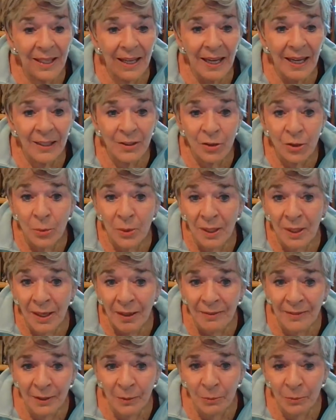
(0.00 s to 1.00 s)
and you were
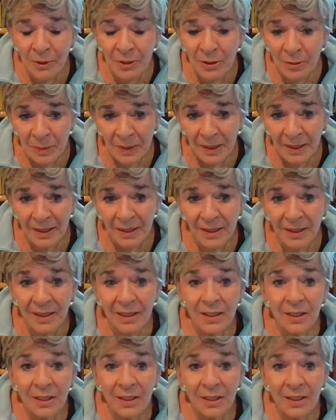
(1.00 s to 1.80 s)
out there with me,